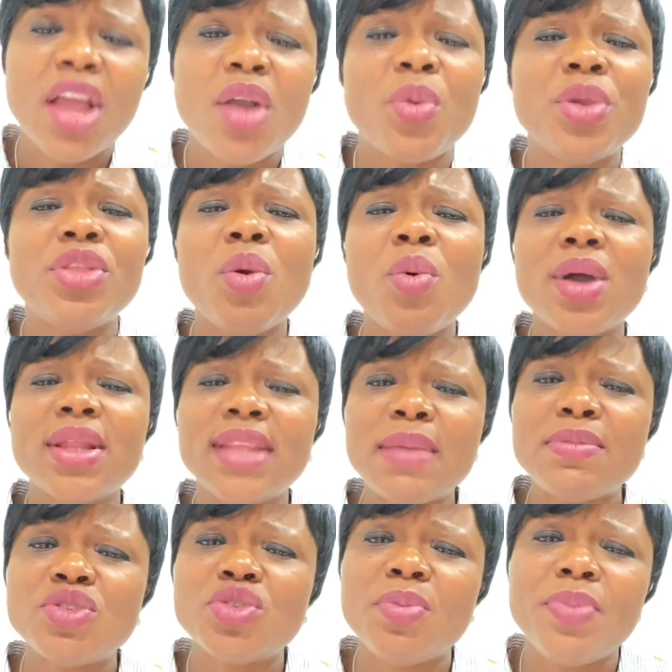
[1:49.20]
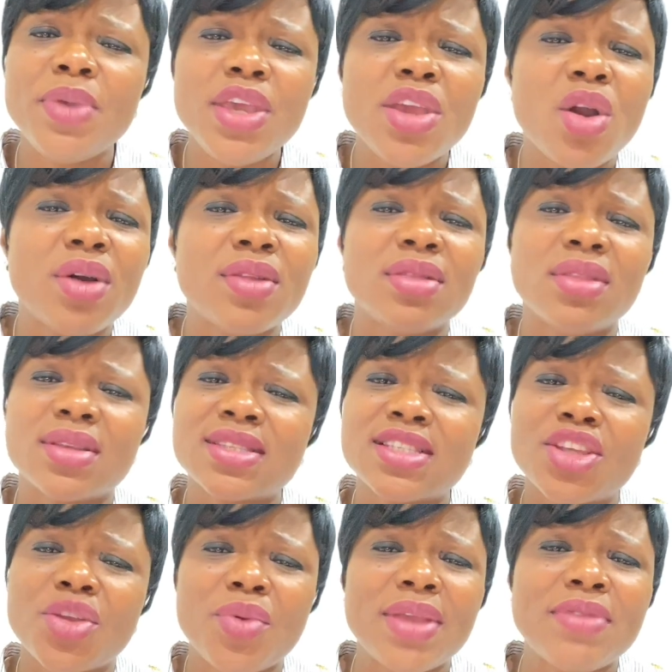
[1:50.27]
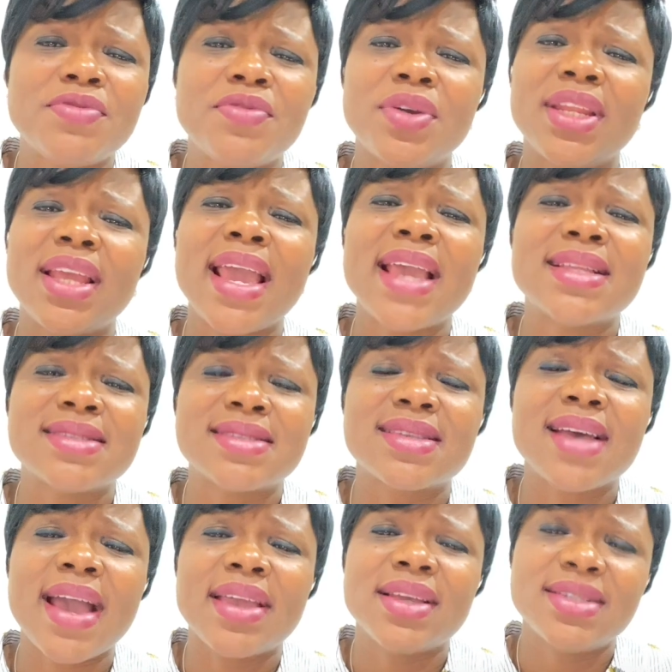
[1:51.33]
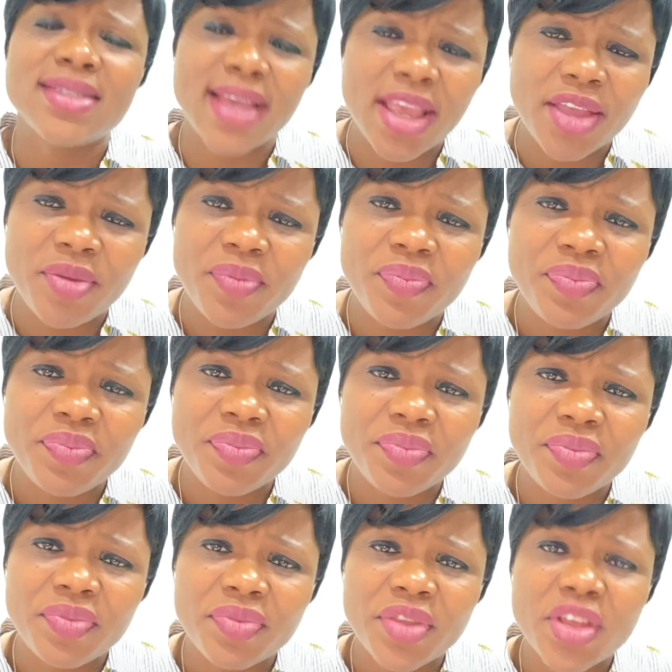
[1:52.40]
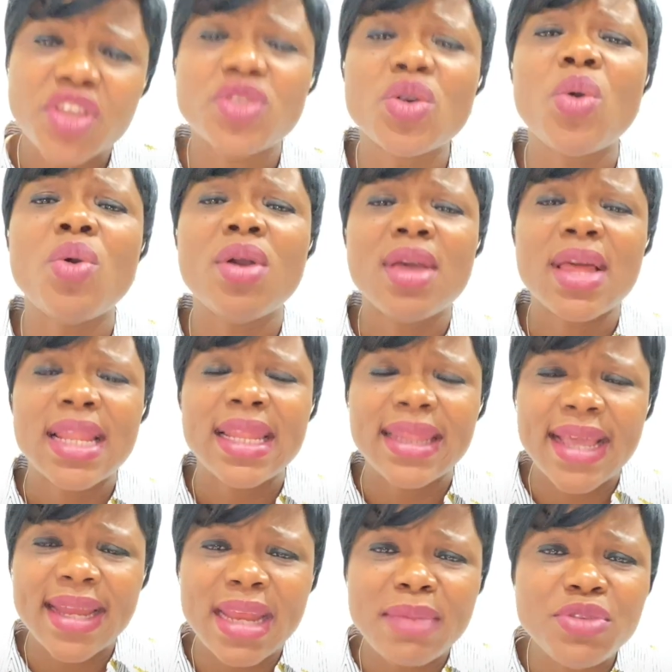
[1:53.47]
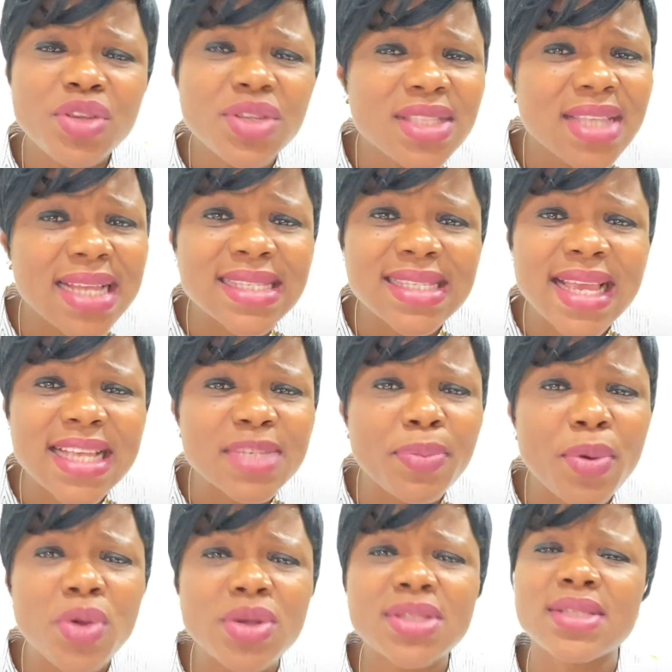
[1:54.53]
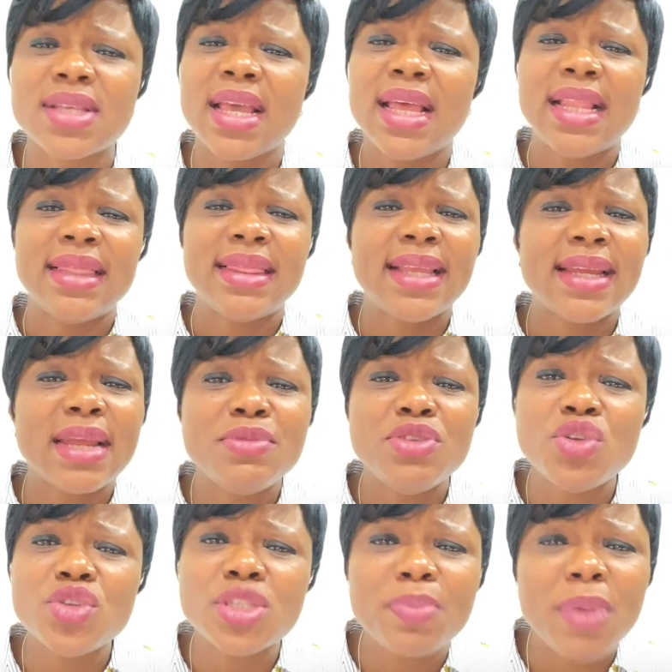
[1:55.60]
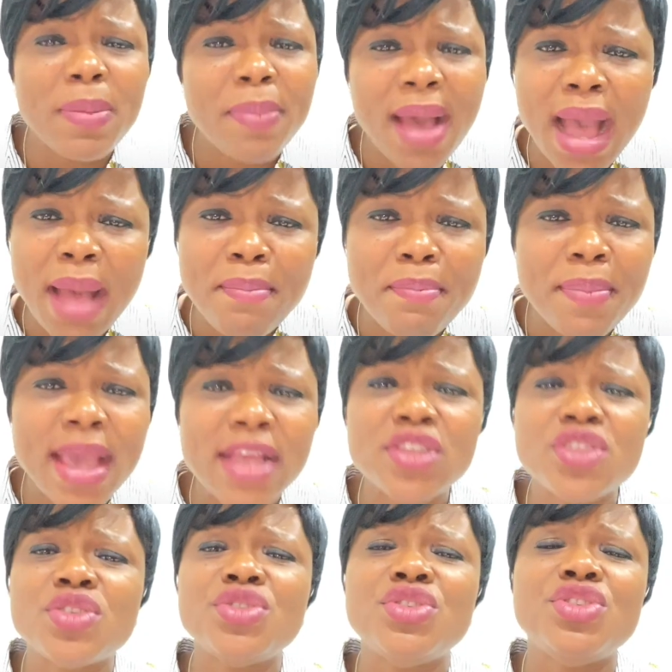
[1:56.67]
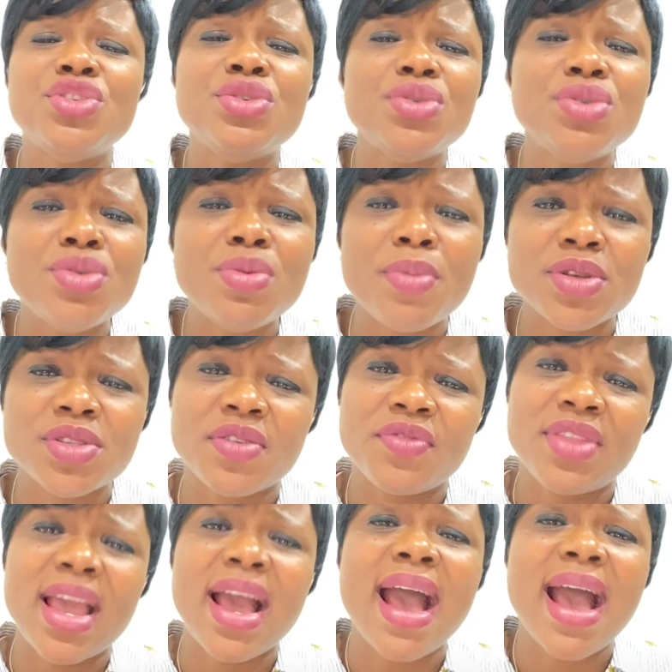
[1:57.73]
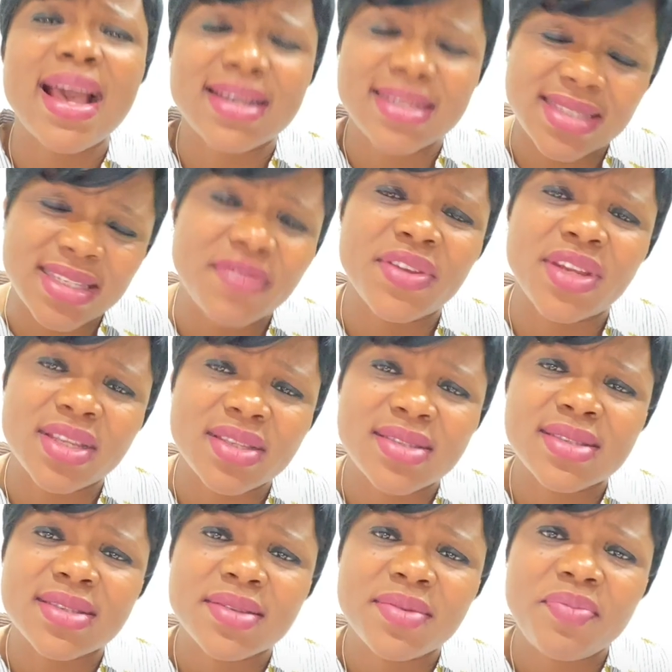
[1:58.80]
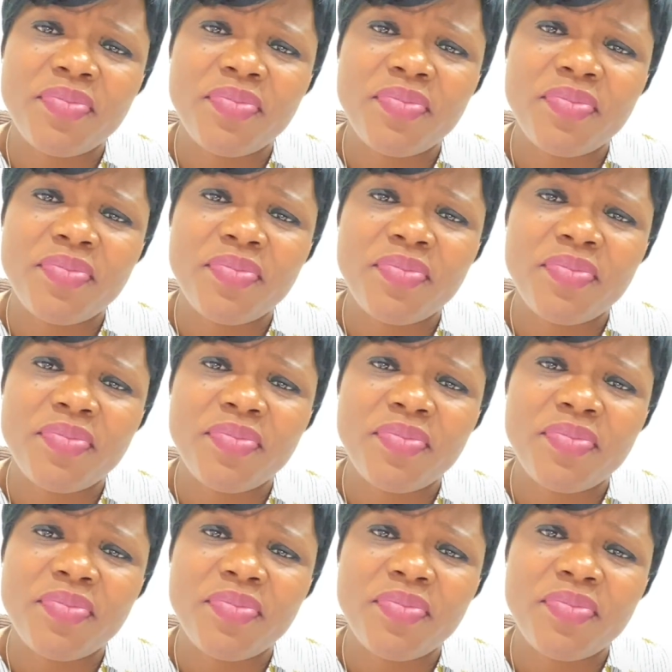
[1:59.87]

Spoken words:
We don't want them to be on the screen for the entire day. So let them use their textbooks, let them use paper and pen to do most of their activities.